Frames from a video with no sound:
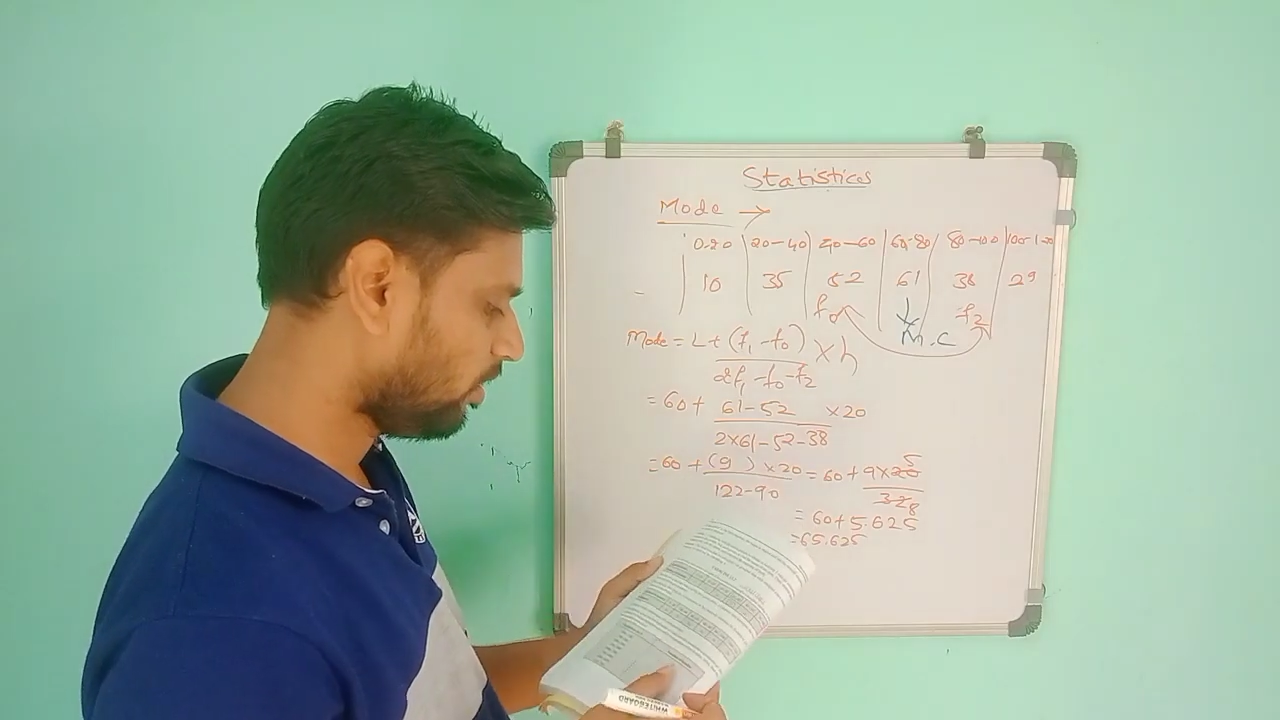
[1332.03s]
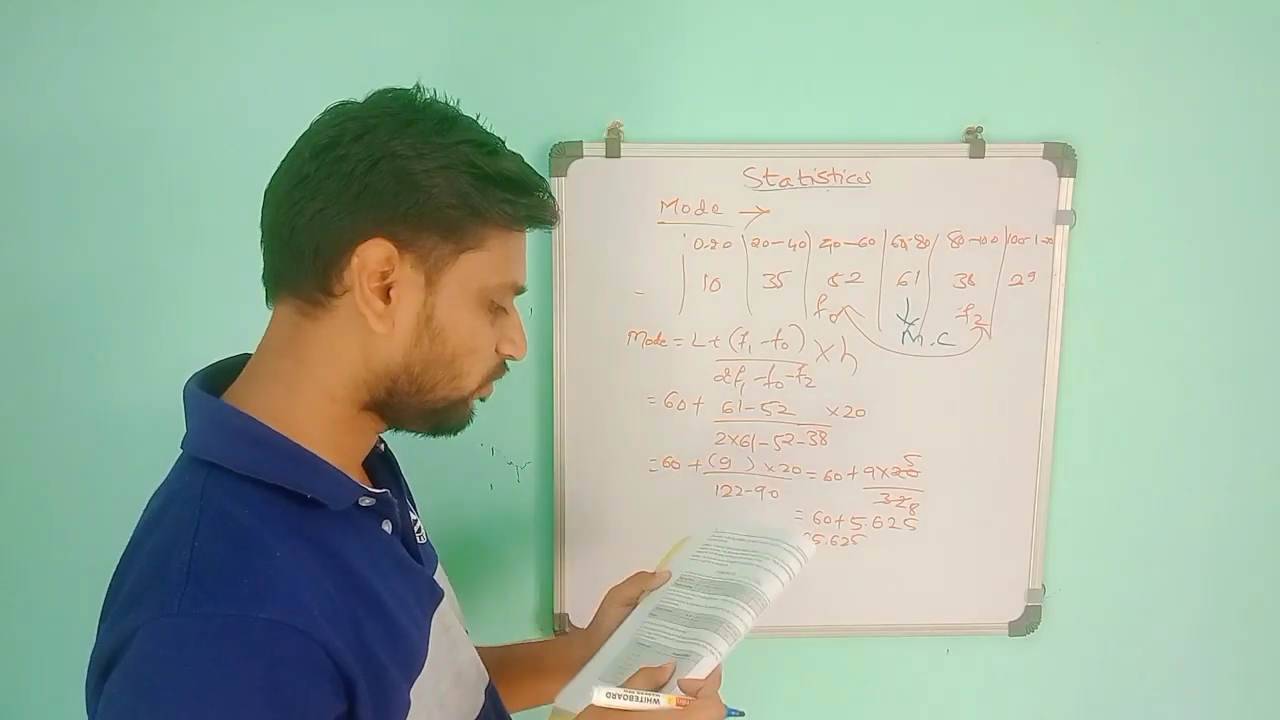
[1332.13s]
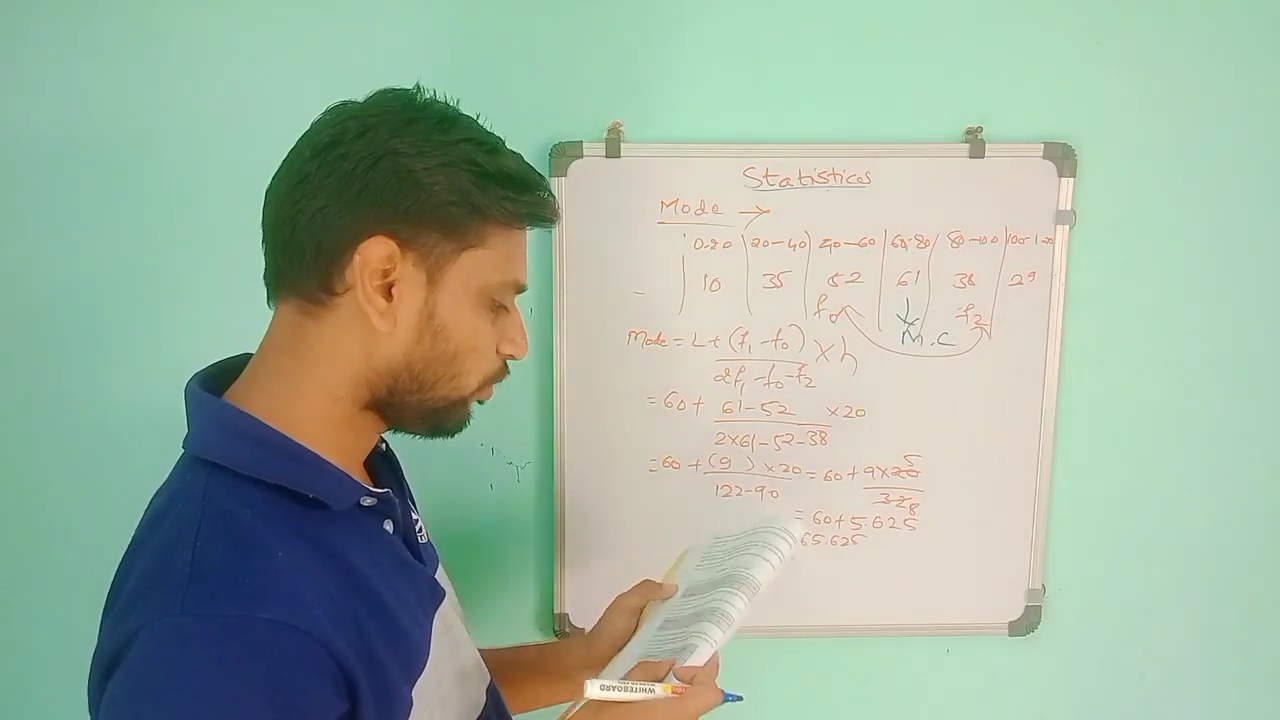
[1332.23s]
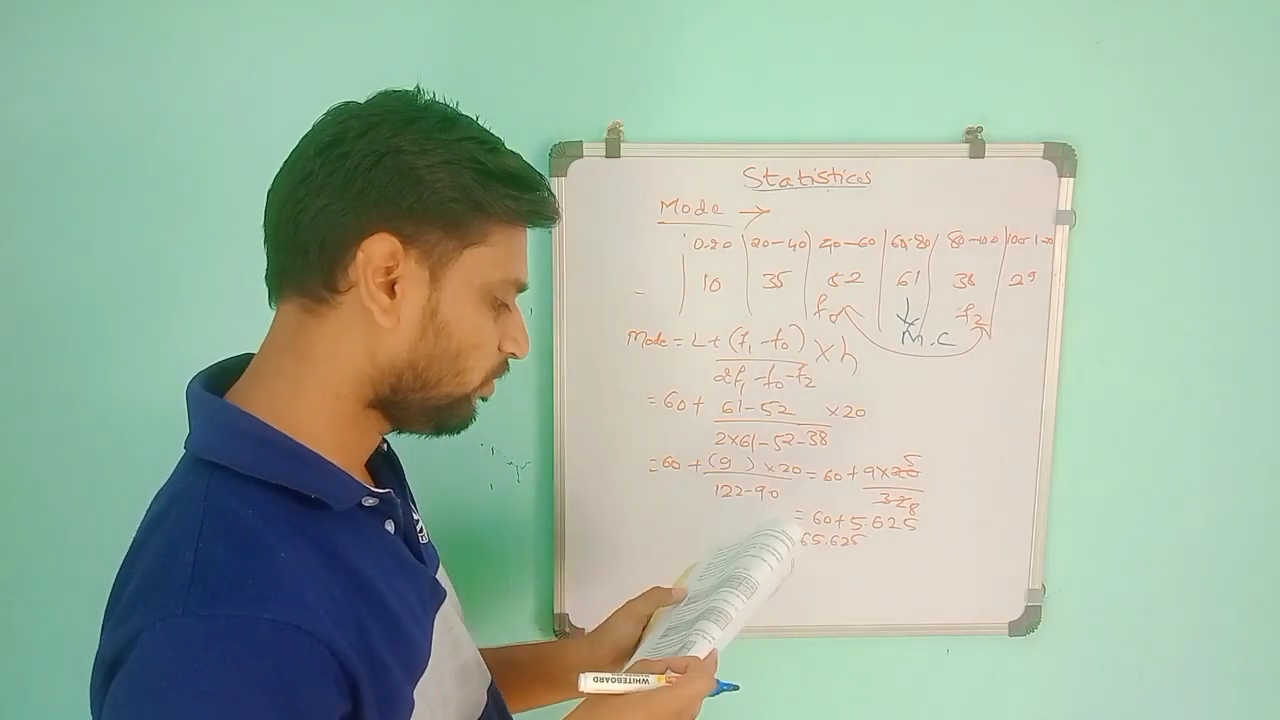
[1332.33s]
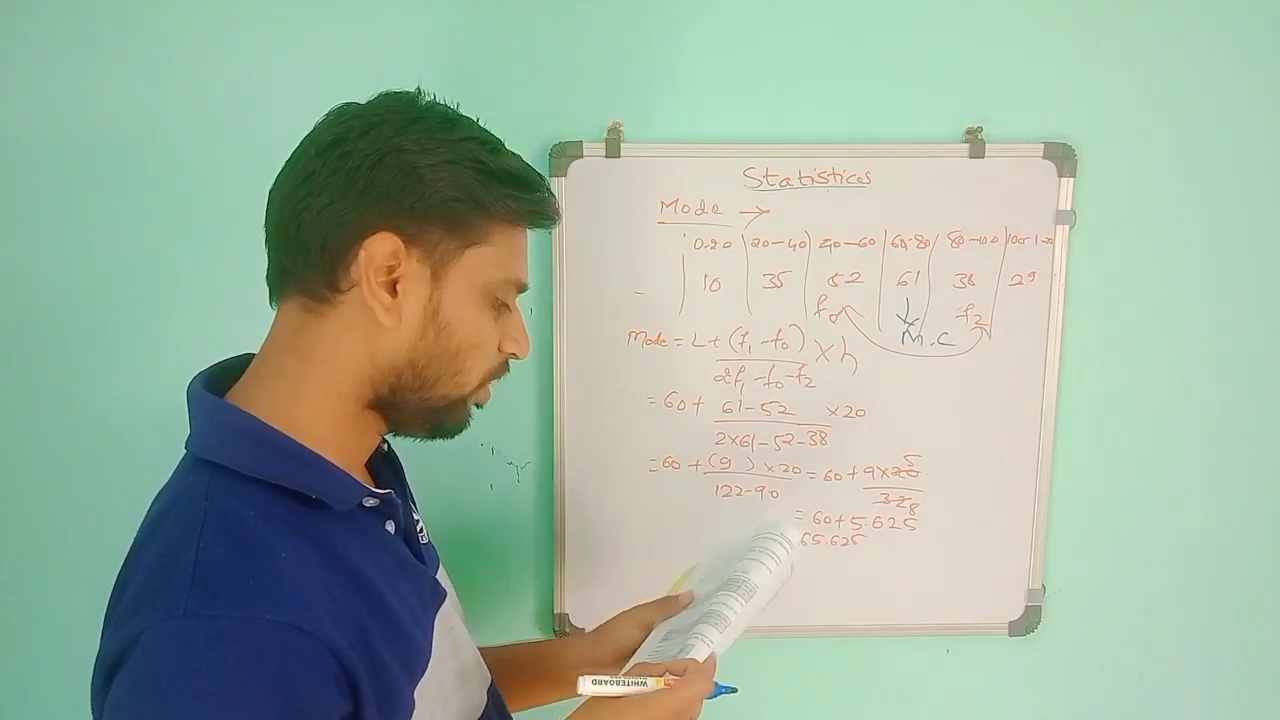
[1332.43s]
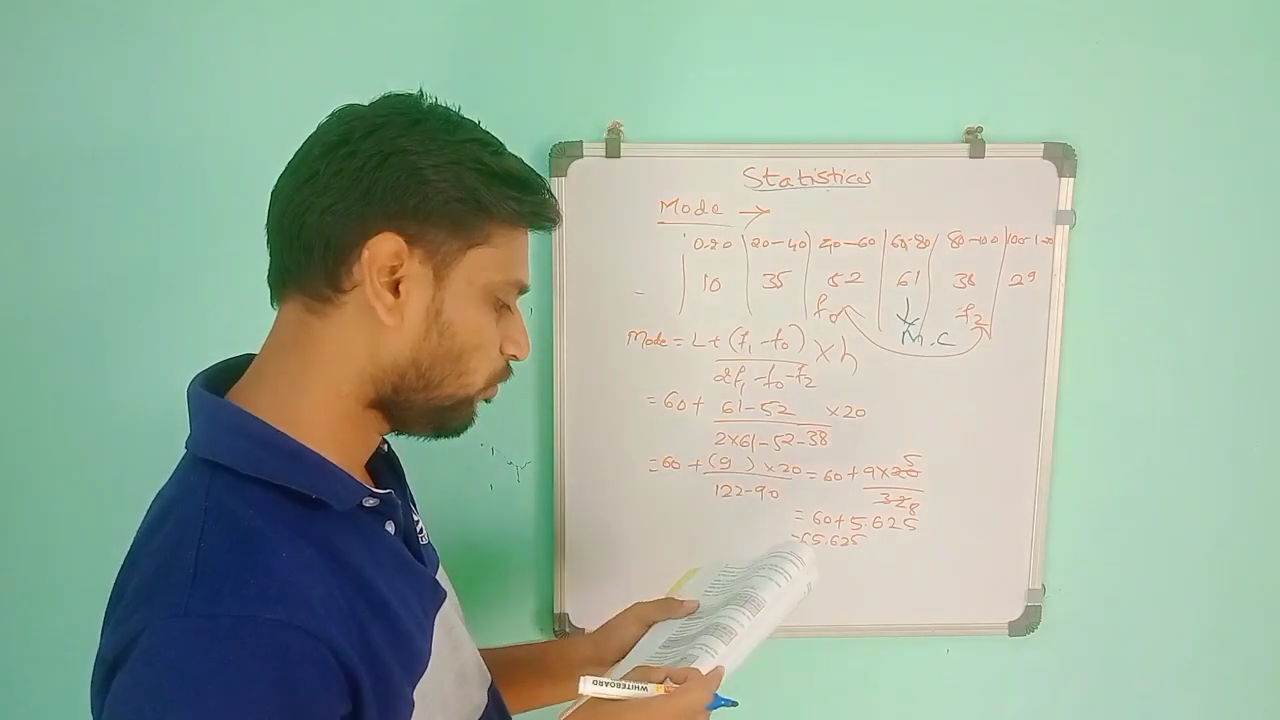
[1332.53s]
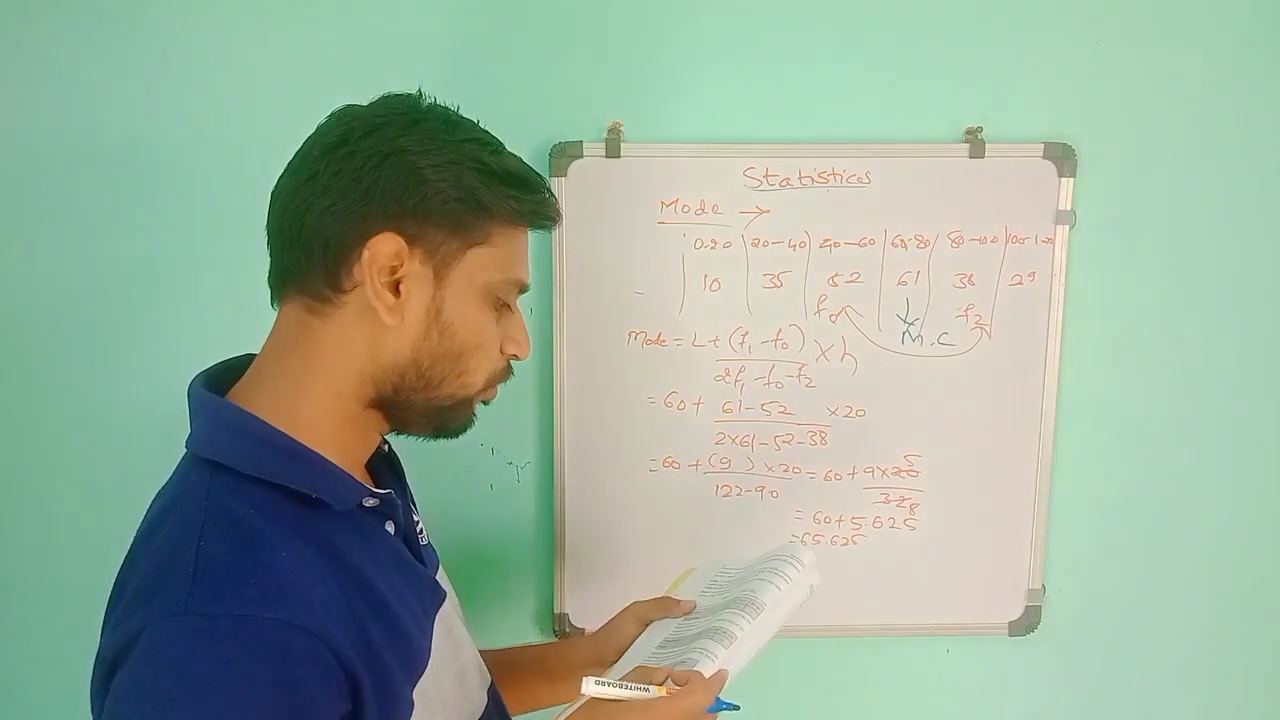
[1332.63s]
distribution of